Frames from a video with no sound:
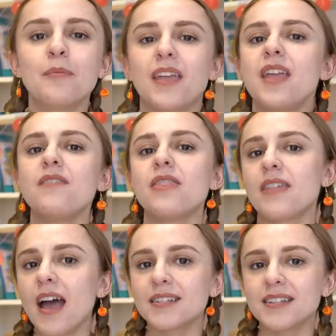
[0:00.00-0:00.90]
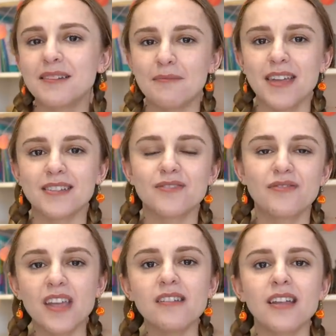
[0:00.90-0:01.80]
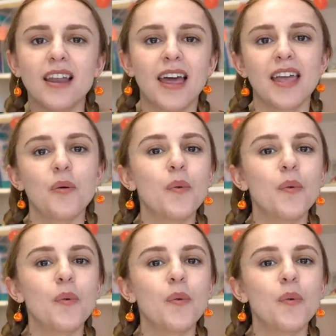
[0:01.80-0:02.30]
but even that can make us feel like